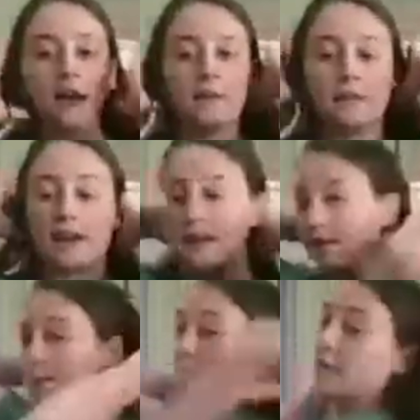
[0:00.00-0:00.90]
my hair
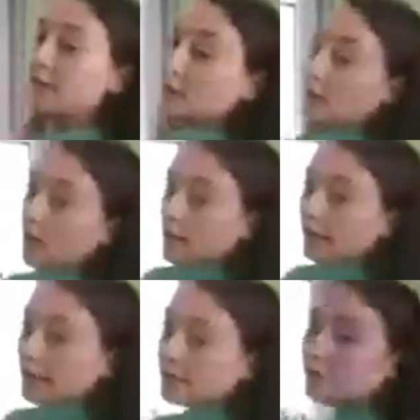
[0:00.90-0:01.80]
is pretty
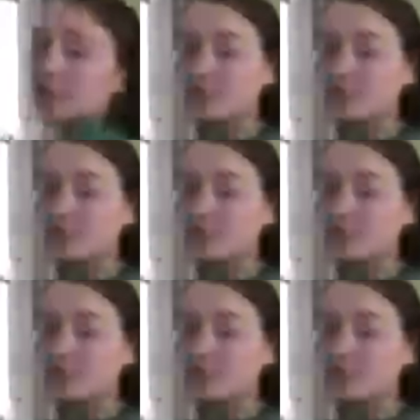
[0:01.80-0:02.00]
long, as you can